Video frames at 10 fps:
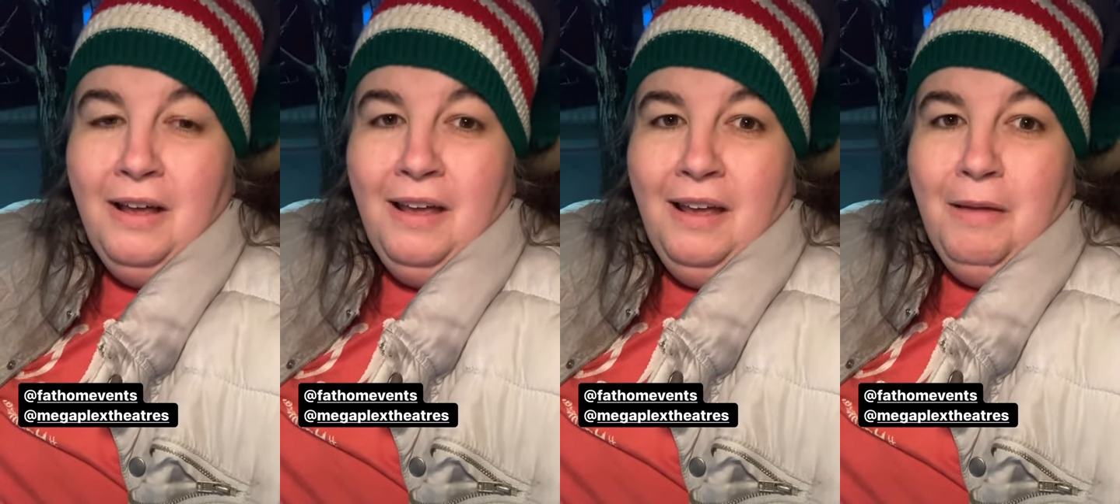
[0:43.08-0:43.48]

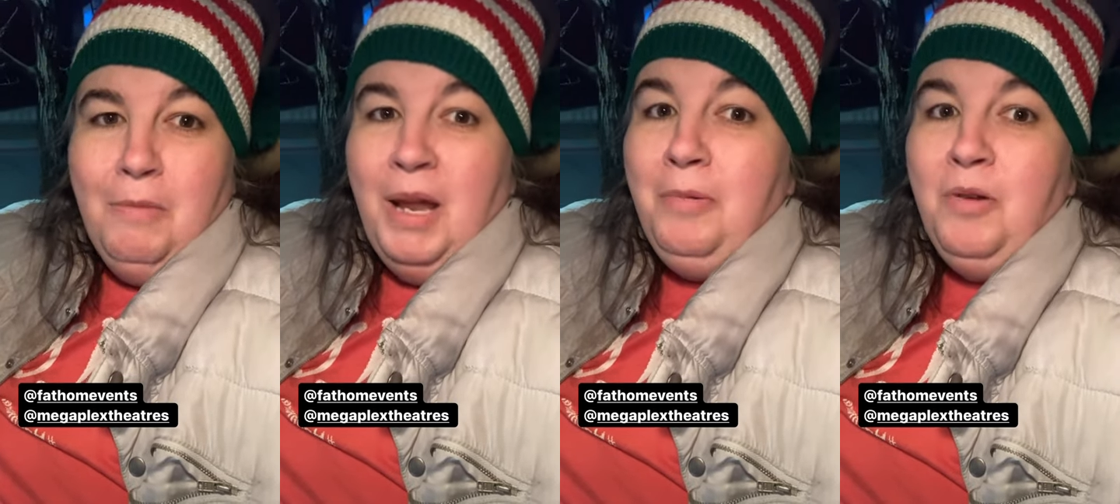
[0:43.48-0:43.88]

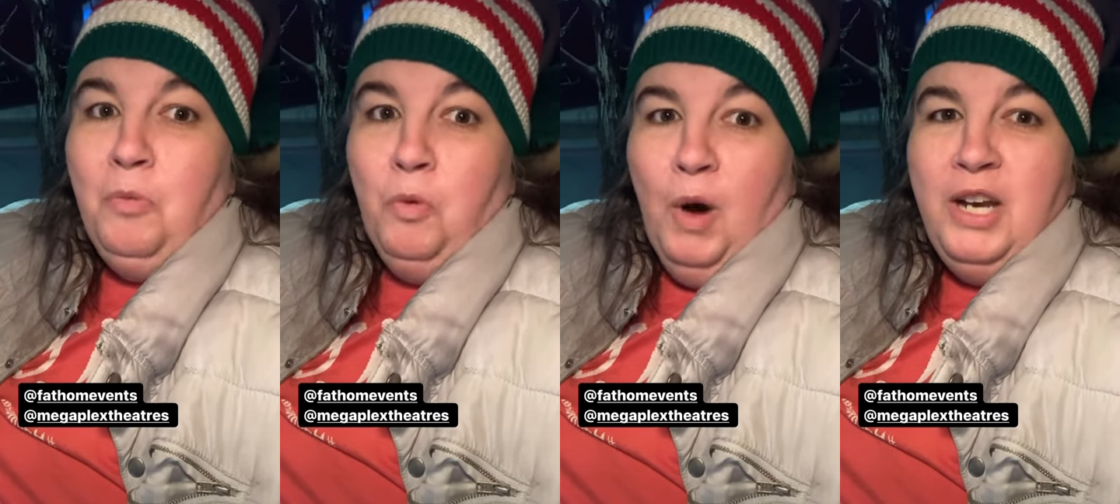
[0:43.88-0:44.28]
maybe
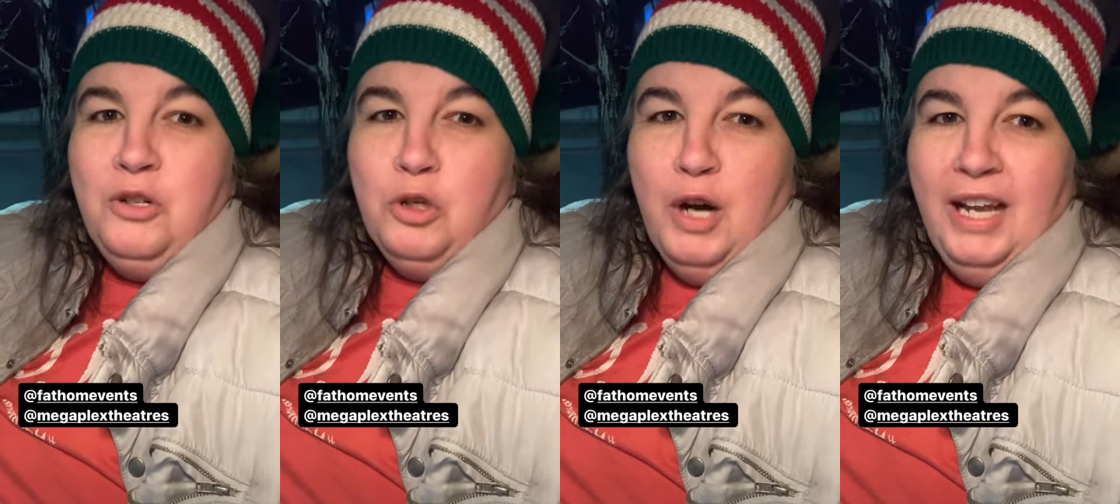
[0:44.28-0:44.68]
one
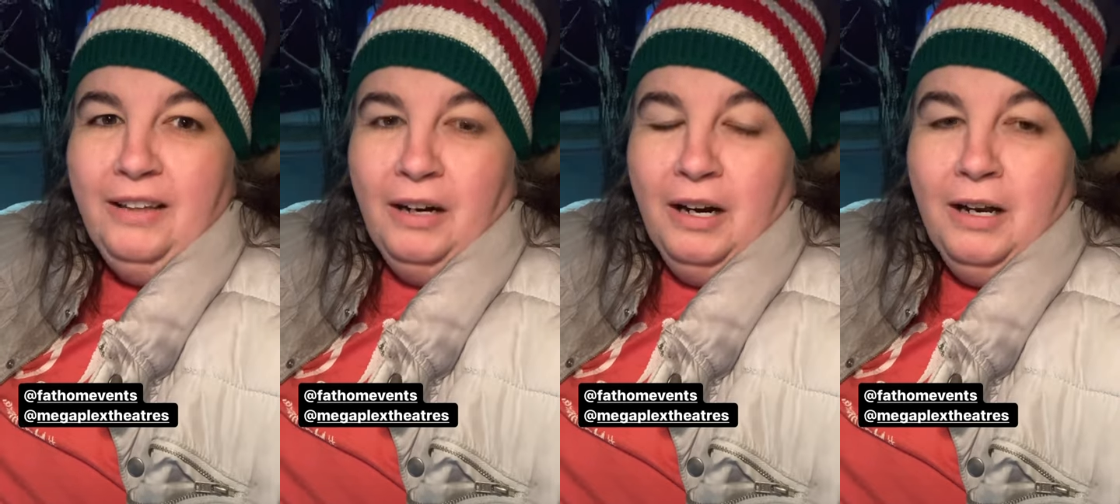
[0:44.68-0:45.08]

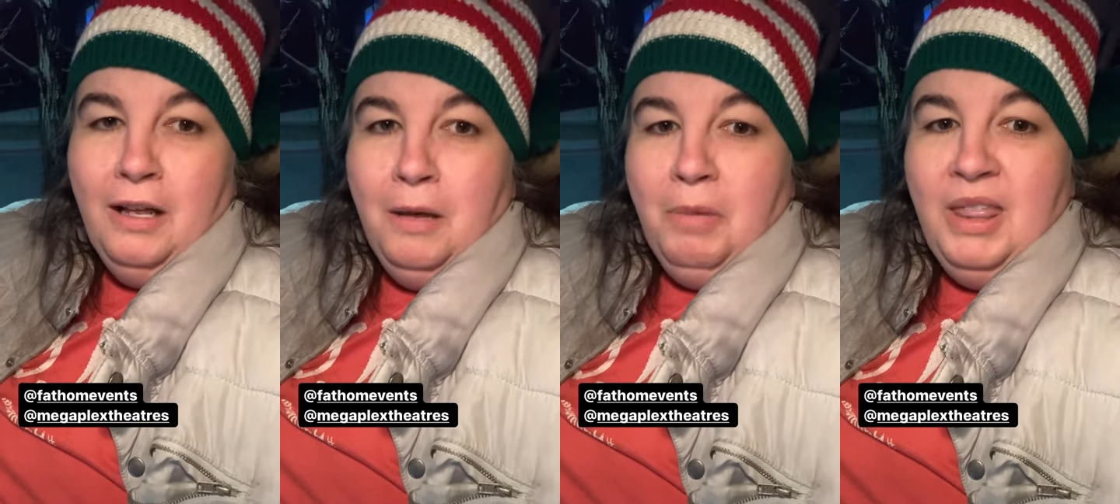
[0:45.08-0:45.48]
trailer,
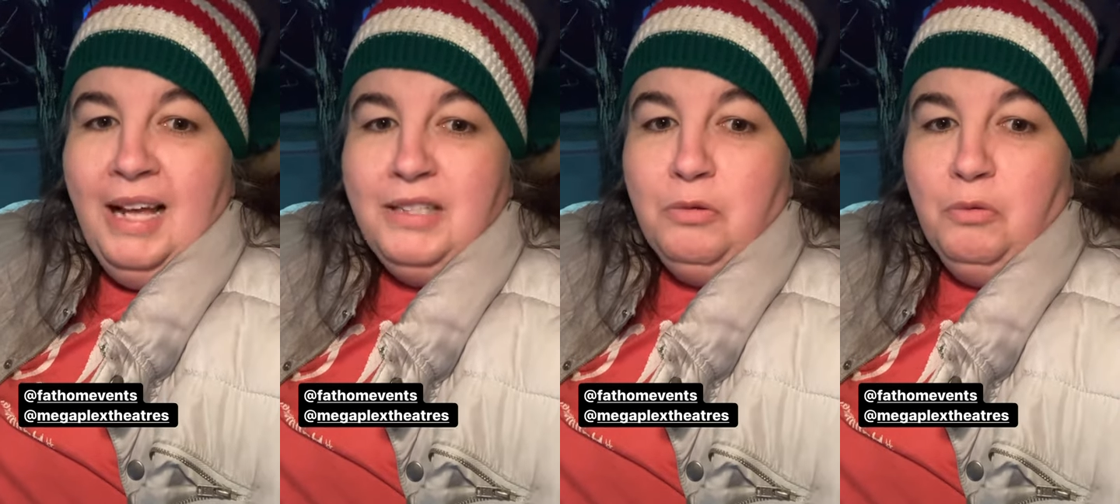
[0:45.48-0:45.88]
but
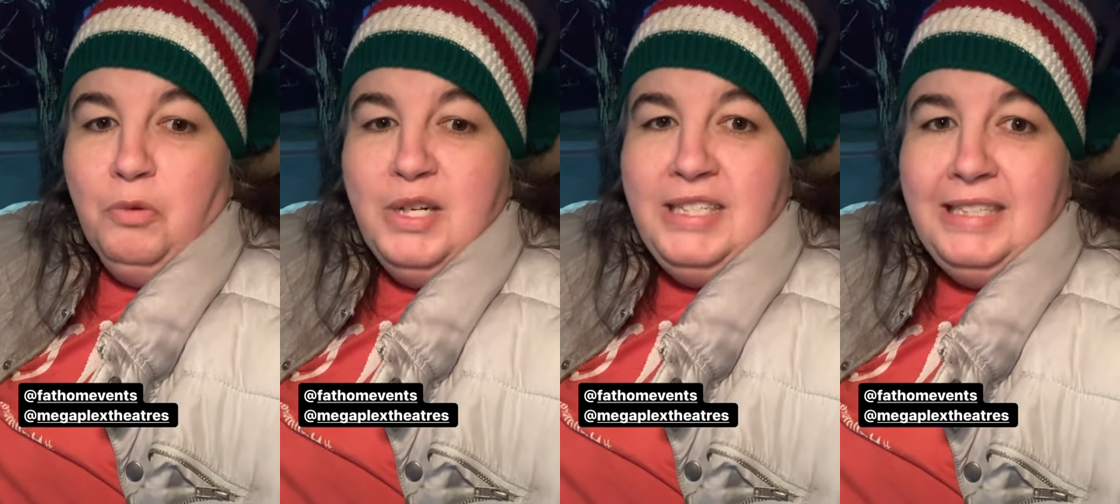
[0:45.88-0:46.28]
that's
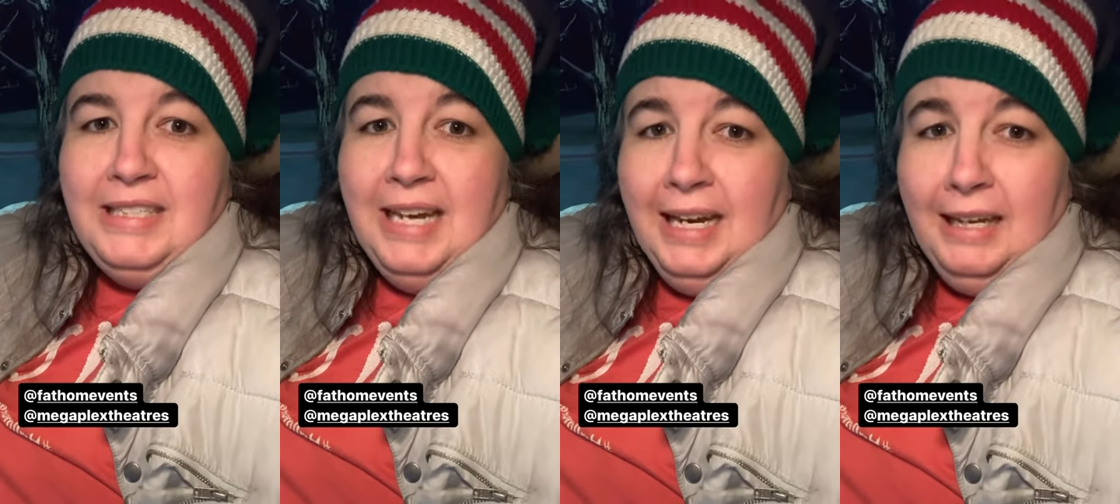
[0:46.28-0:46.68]

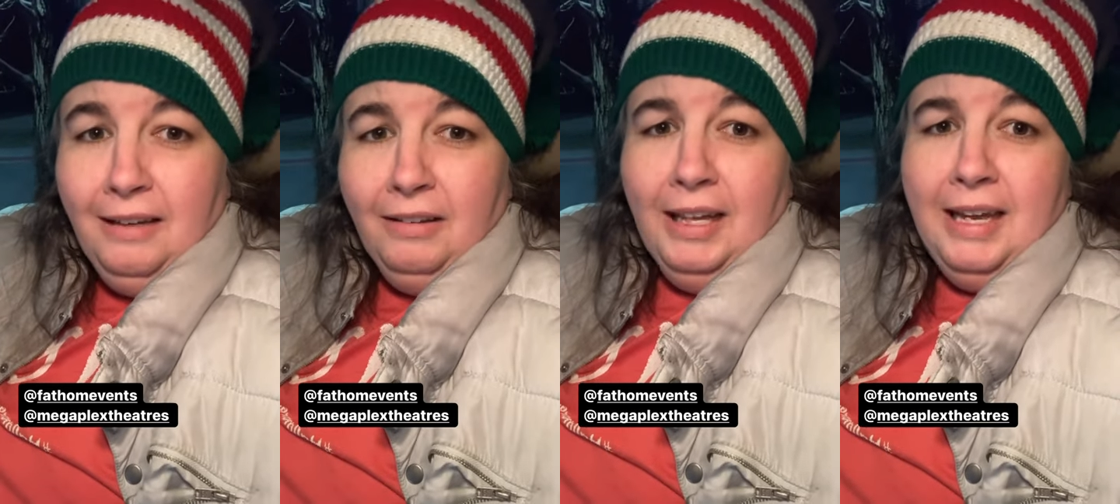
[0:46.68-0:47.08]

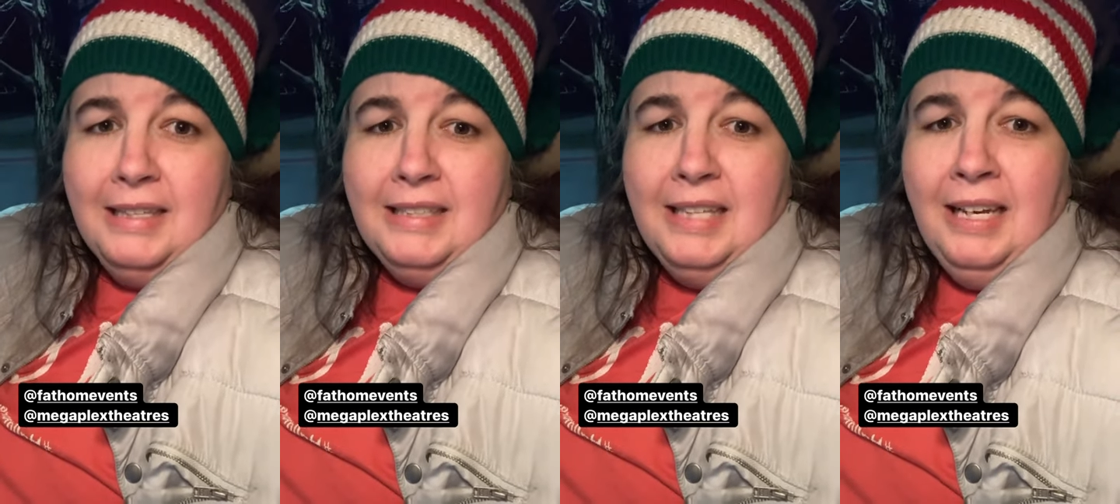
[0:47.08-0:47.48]

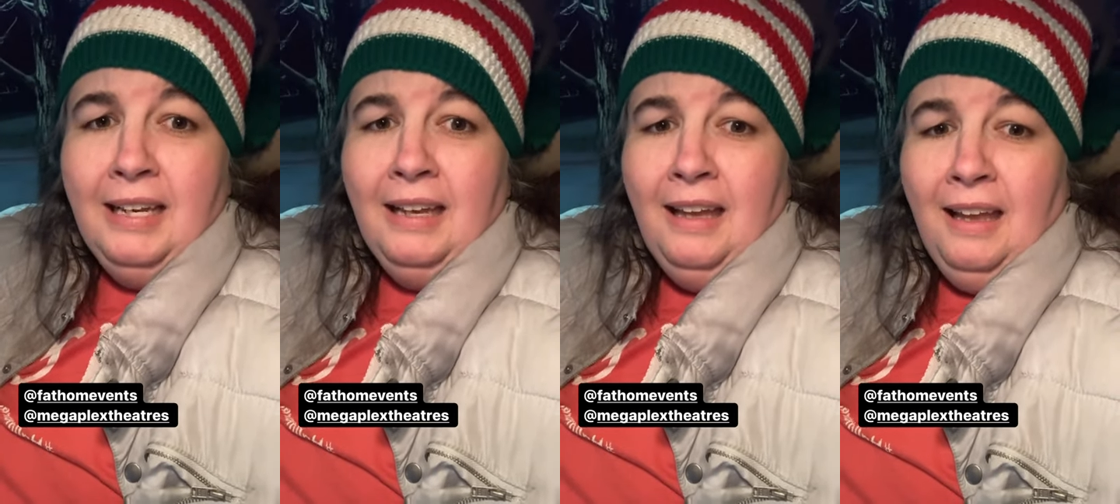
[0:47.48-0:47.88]
ridiculous.
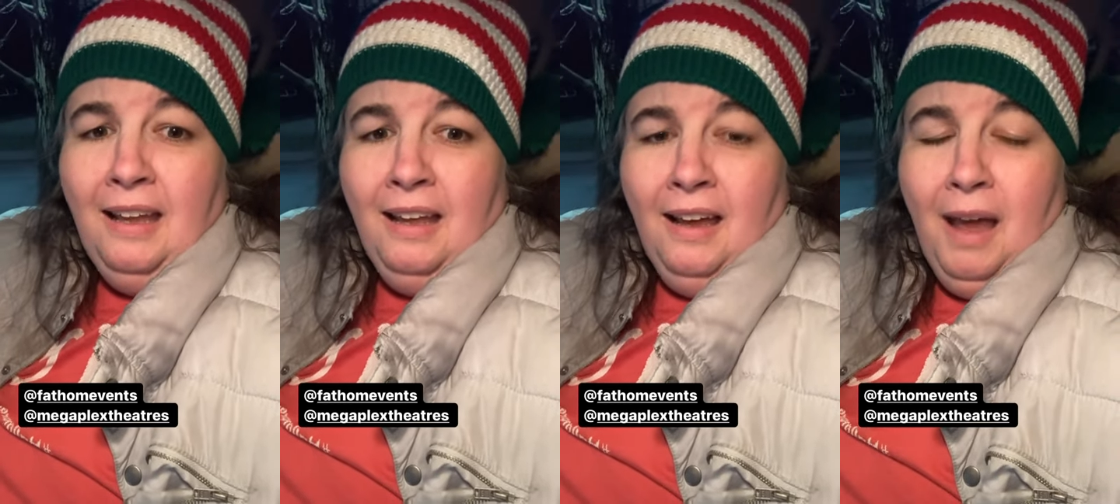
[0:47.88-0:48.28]

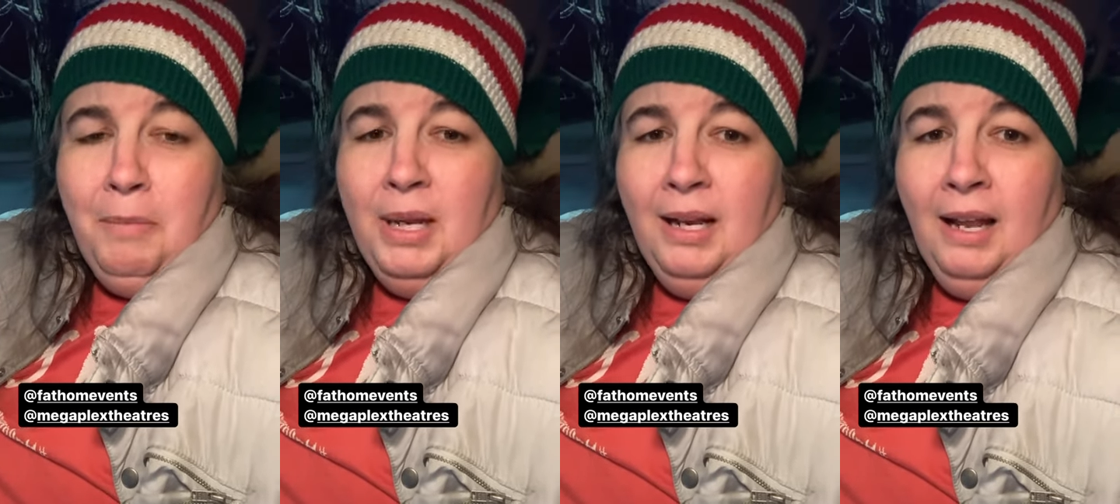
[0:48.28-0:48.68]
I mean,